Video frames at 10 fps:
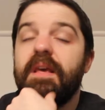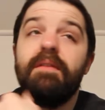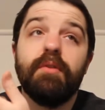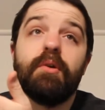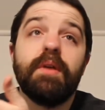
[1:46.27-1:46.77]

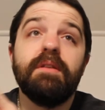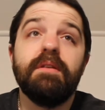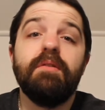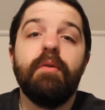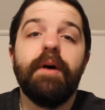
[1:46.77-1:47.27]
Even though they
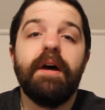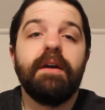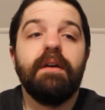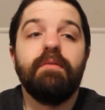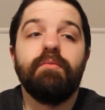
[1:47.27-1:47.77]
did go
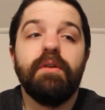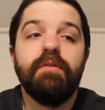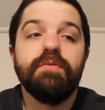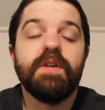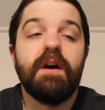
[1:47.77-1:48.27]
back and
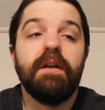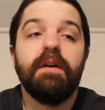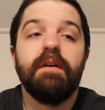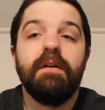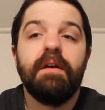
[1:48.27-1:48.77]
redo Sonic.
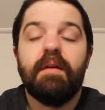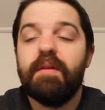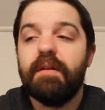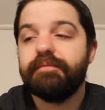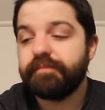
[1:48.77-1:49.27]
I
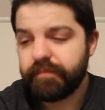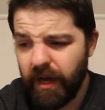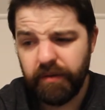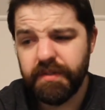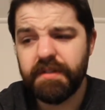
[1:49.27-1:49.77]
mean,
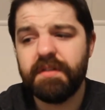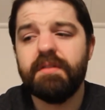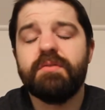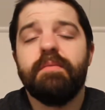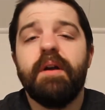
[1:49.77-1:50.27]
I was gonna see
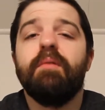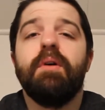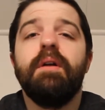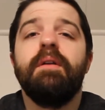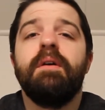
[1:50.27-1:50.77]
this no matter what,